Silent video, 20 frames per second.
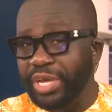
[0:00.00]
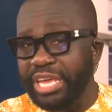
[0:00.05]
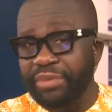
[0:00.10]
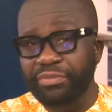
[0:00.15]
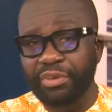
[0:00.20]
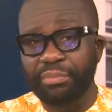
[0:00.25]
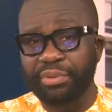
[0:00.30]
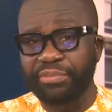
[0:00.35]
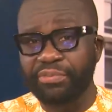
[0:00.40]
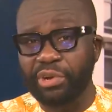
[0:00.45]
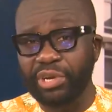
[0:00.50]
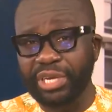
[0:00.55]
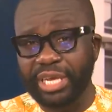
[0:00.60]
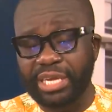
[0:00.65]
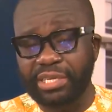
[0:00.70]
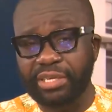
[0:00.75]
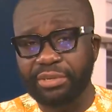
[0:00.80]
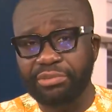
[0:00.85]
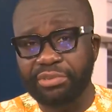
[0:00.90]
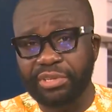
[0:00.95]
even before
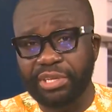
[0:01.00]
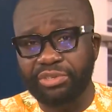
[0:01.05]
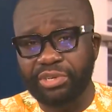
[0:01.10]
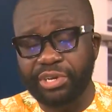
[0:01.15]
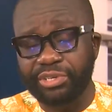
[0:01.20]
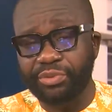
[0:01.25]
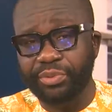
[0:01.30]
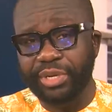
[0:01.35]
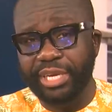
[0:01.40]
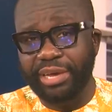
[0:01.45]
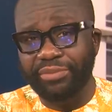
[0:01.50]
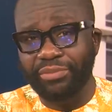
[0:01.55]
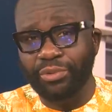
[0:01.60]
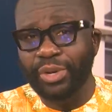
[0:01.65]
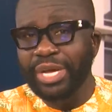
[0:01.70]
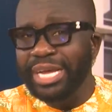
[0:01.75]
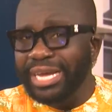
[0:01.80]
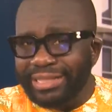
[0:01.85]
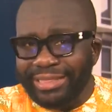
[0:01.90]
getting to the tertiary level,